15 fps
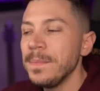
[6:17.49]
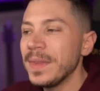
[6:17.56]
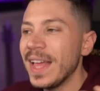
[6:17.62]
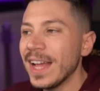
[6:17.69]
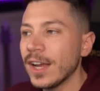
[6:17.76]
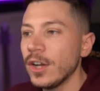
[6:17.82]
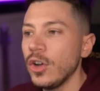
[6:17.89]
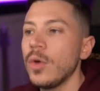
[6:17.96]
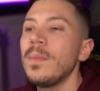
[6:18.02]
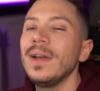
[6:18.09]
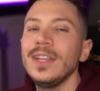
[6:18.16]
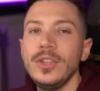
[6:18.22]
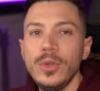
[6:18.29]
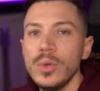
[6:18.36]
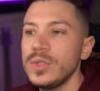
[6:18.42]
a global
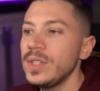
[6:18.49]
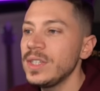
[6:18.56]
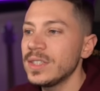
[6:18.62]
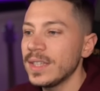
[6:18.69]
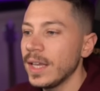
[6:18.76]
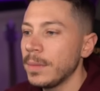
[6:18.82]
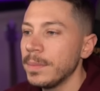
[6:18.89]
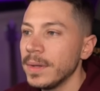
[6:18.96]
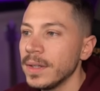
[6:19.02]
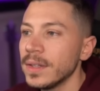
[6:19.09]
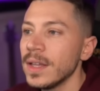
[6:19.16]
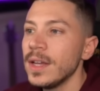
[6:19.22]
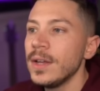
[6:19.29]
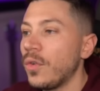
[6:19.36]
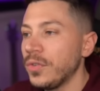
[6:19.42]
using statement
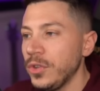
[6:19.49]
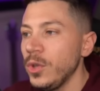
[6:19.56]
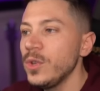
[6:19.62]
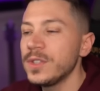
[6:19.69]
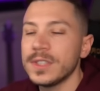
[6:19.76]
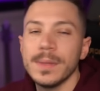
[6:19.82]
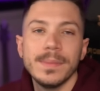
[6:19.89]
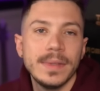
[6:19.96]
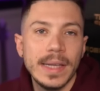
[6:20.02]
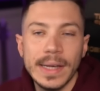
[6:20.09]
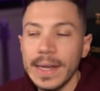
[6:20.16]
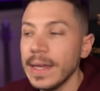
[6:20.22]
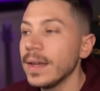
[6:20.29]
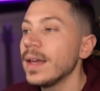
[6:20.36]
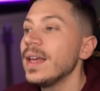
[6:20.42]
of use simd
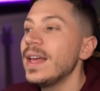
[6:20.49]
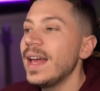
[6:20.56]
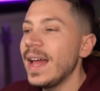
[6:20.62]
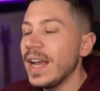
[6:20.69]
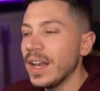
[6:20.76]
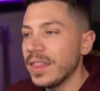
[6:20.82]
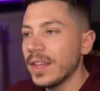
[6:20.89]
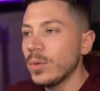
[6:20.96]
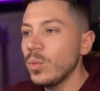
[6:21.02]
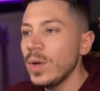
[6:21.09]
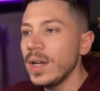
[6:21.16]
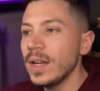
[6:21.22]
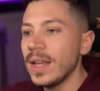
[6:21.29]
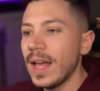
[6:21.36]
link, and that will